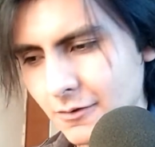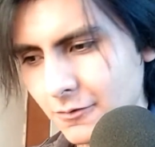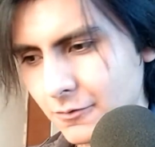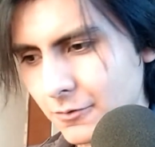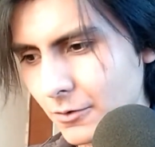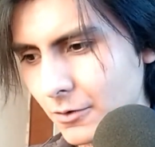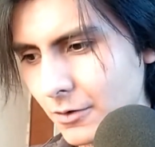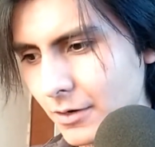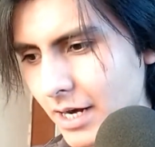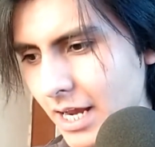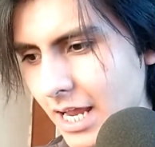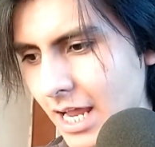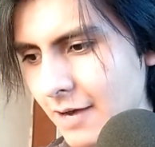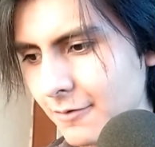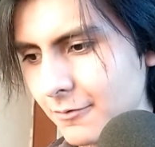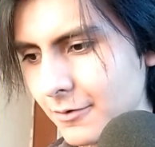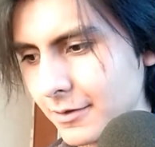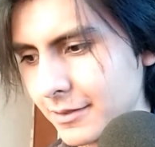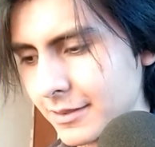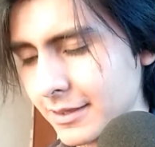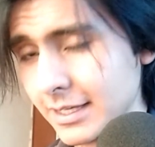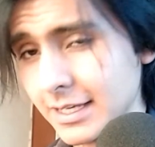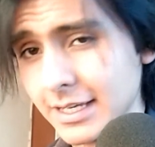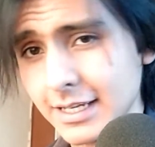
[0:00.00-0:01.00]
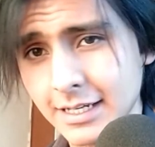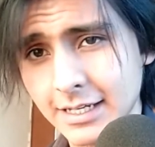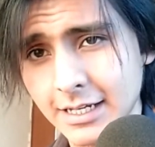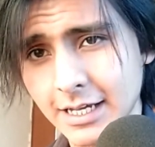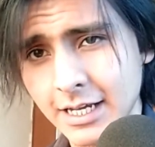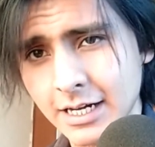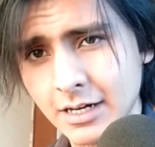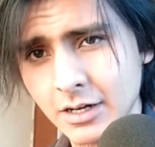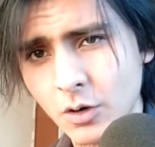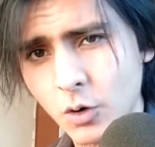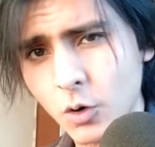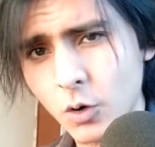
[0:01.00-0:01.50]
for everything
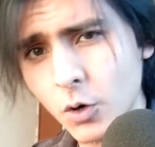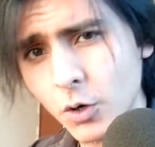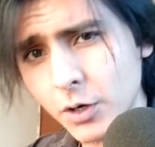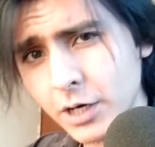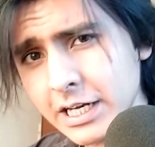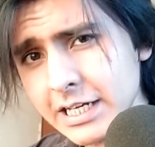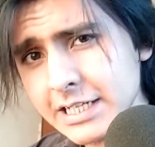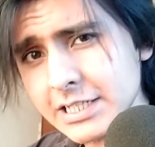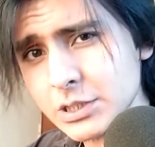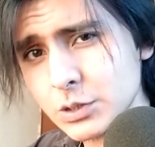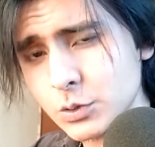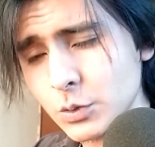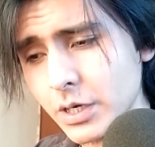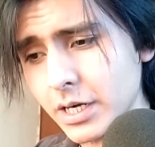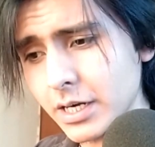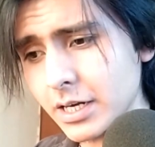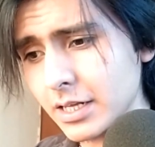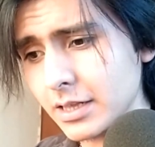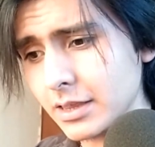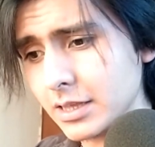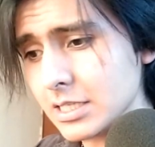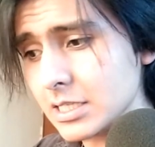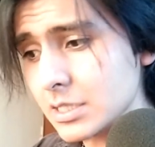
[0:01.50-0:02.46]
and orchestrating